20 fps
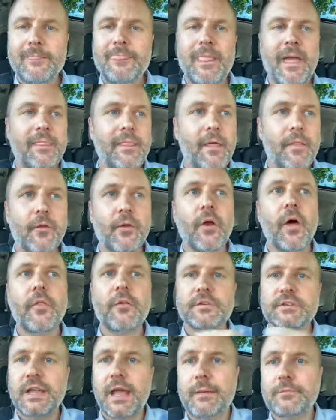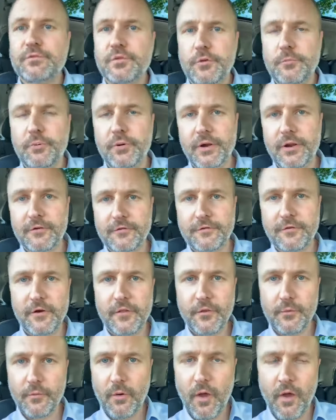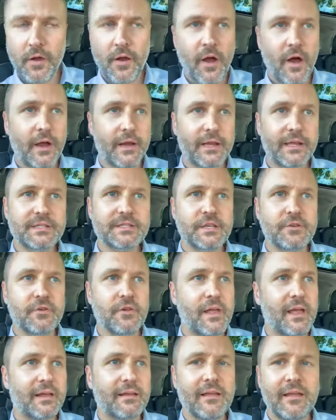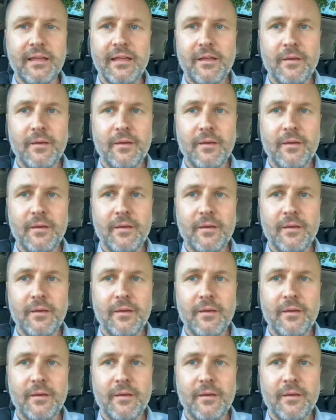And then there are other times where you put it in front of the wrong audience and you're like,